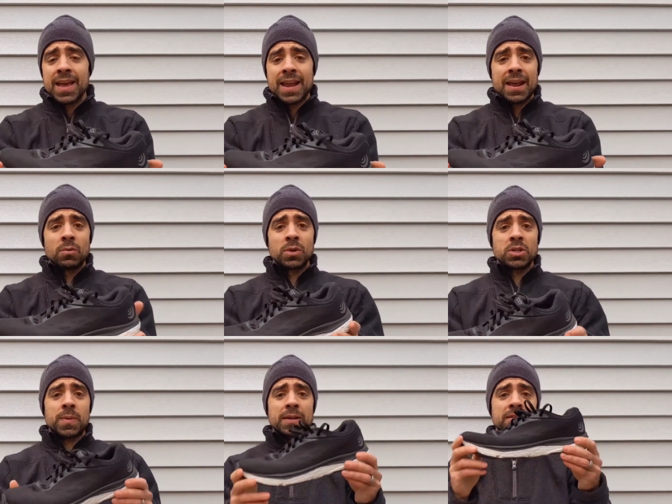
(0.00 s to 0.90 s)
and I don't
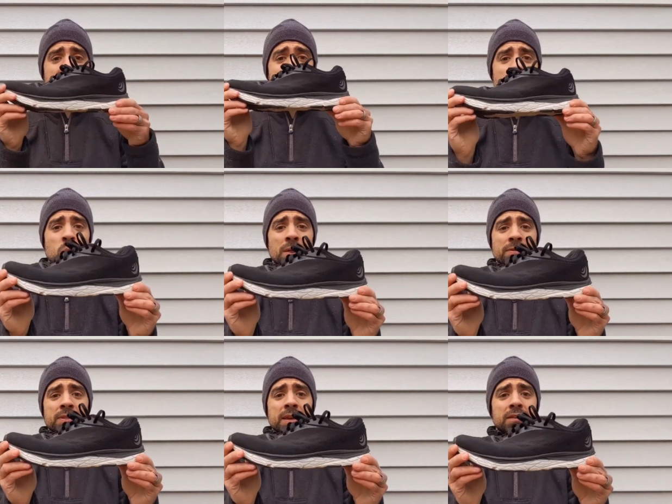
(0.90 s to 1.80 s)
expect this to do
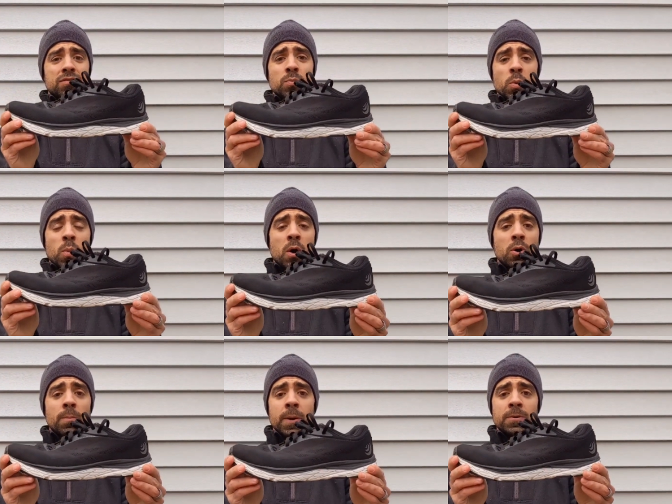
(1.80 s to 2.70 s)
one thing super well
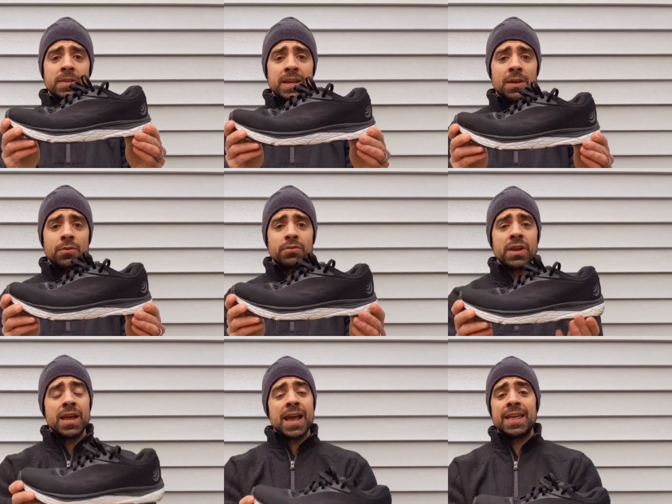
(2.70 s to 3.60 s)
compared to the others,
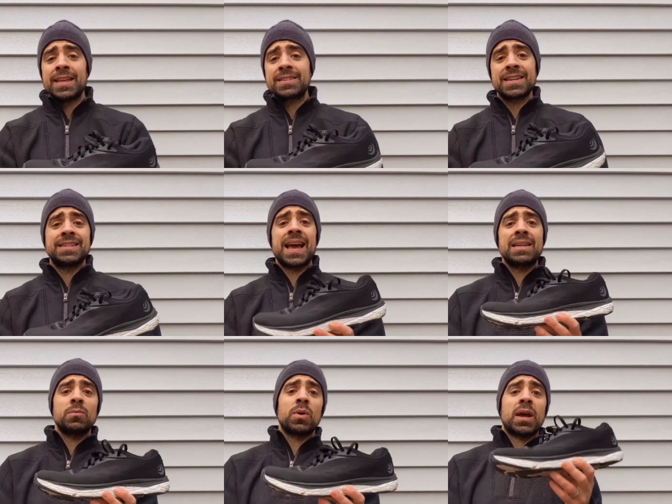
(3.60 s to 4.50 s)
and that's
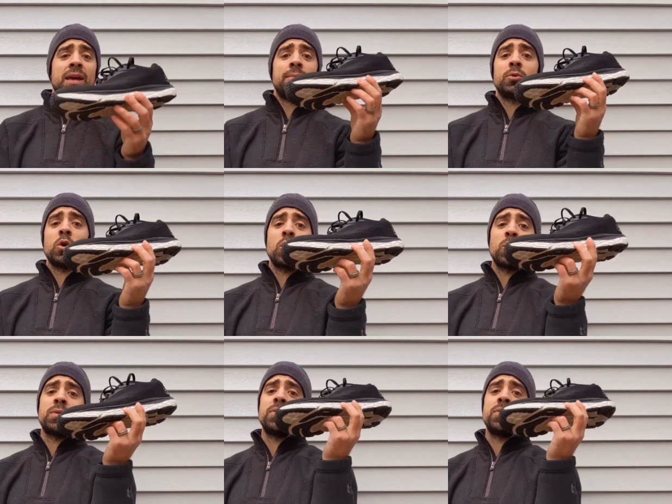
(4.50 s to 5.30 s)
exactly what I came along